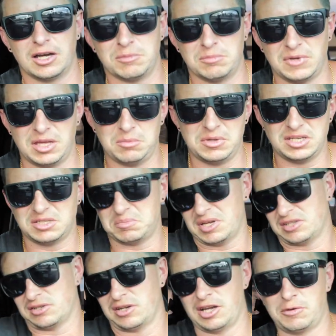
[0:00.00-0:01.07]
Maybe it
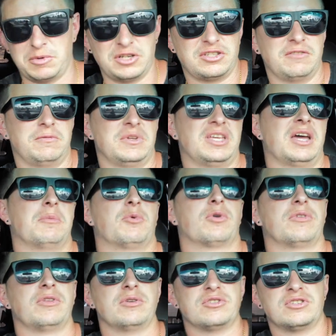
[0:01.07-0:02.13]
depends on how much, if we get
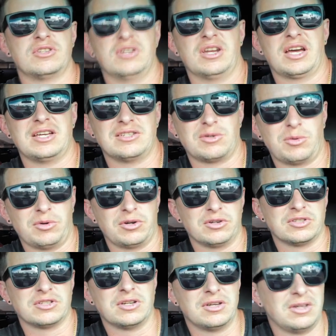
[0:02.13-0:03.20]
more of those nice
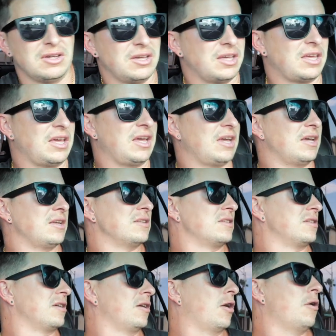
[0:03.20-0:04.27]
orders. And
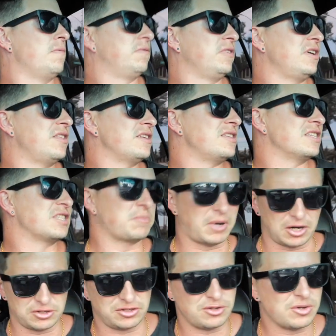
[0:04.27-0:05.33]
hopefully this
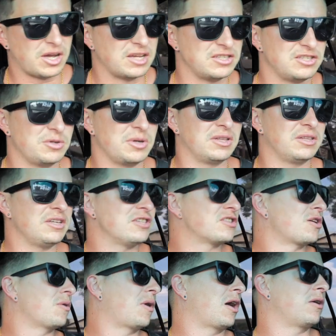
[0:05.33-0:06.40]
inspires you guys to at least
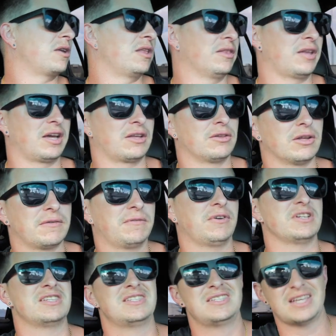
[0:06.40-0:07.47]
go out and like look for
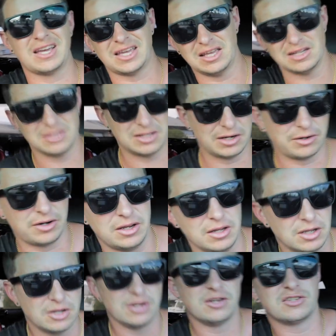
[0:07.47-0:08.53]
a secondary
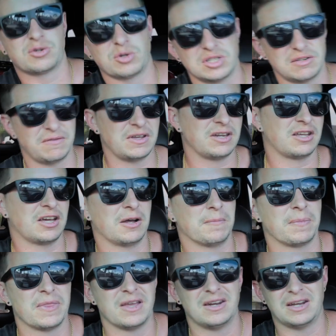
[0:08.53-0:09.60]
source of
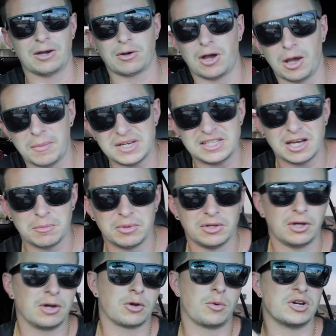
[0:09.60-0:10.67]
income. Now comment down
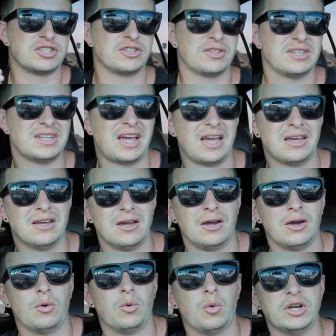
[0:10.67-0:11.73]
below, question of the day,
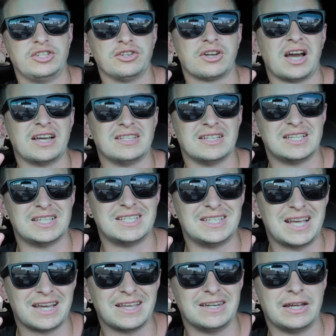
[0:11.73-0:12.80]
what's your guys'
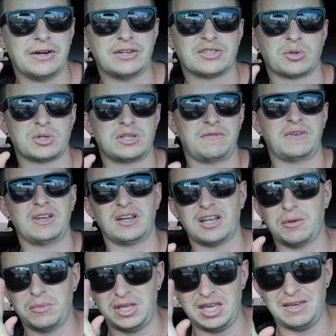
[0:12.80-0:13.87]
secondary source of
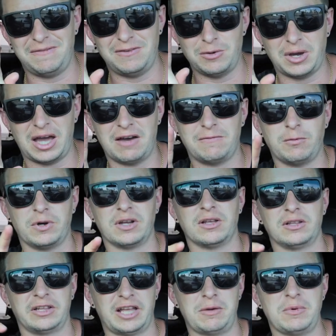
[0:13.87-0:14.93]
income if you have one?
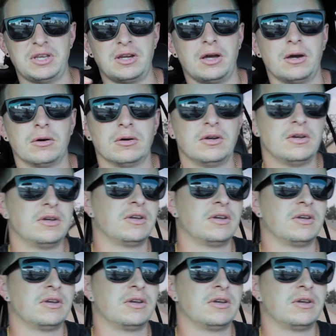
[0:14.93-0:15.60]
Let me know.